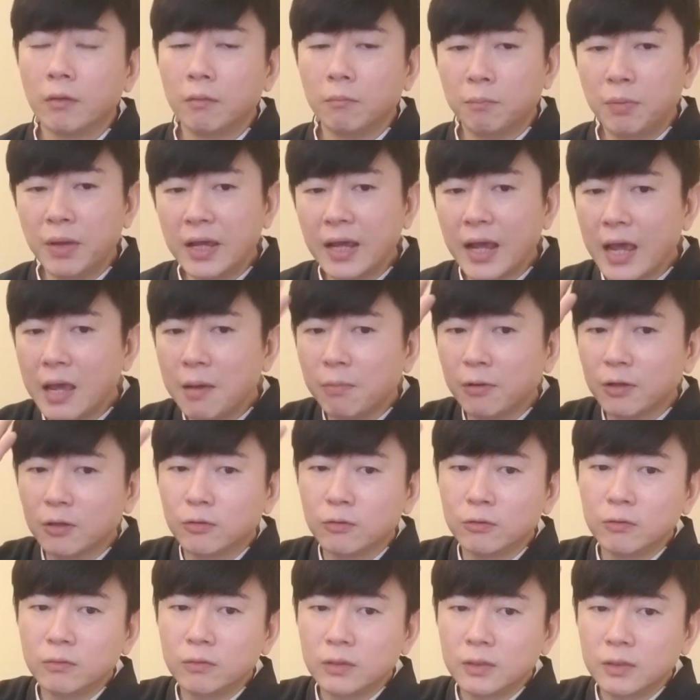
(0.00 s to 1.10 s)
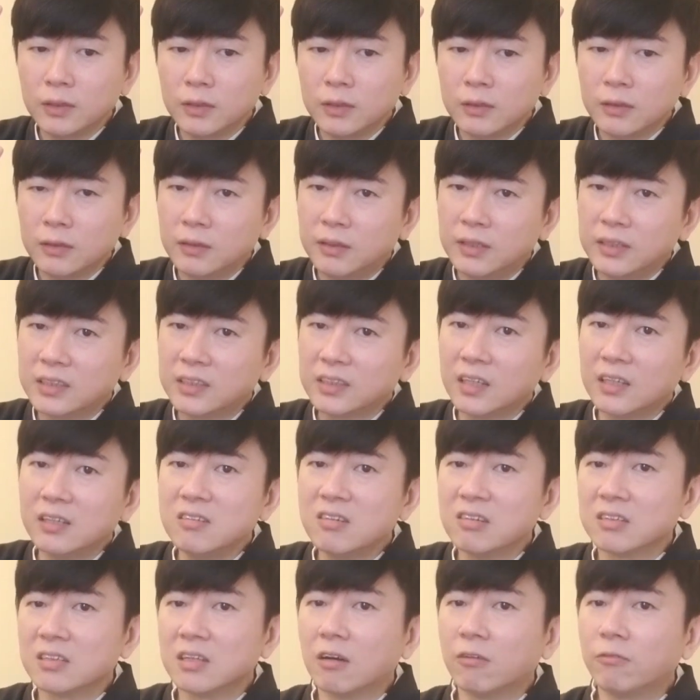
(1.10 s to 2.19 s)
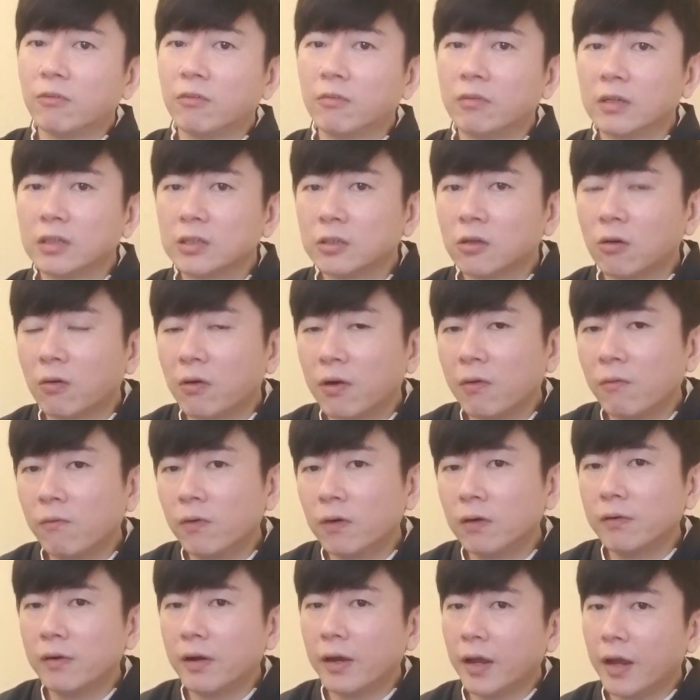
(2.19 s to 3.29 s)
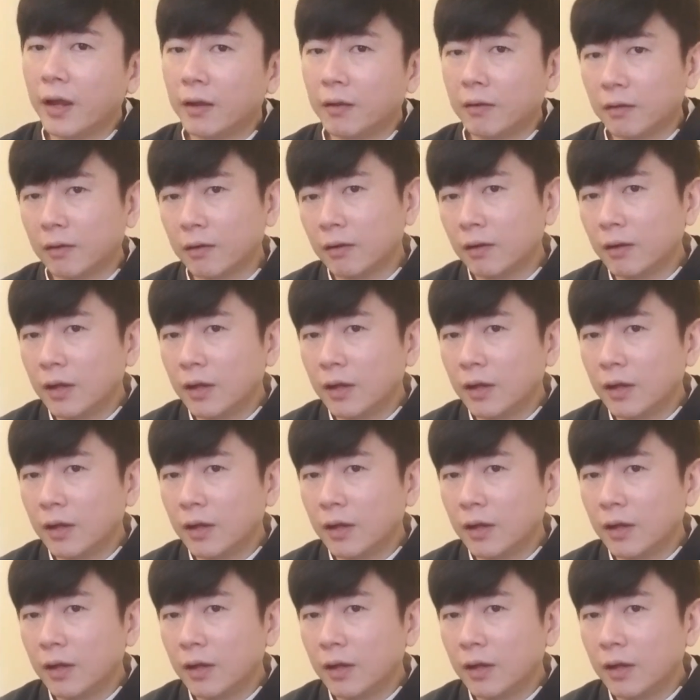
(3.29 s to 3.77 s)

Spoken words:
Being able to distance yourself from the story world and